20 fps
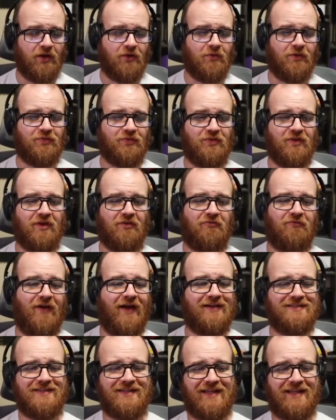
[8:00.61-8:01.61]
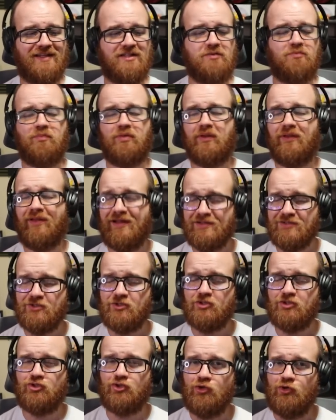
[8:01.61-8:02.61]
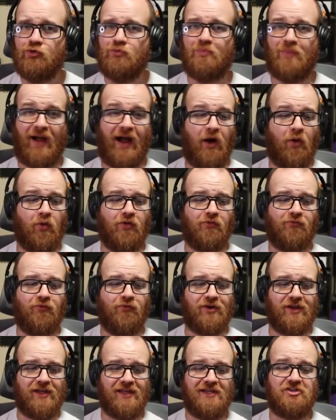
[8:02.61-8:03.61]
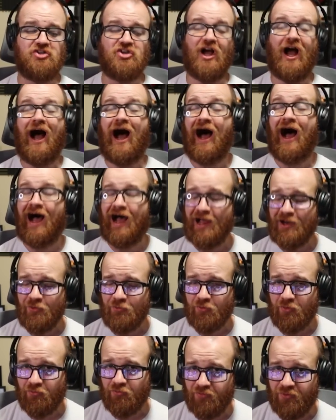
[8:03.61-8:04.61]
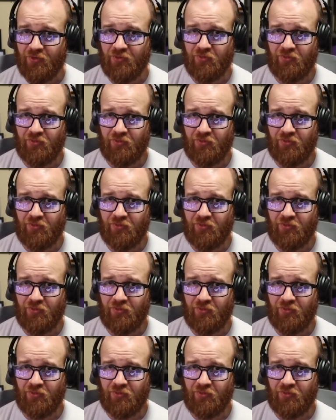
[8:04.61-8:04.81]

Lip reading: with the effect it gets +2 power for each on-reveal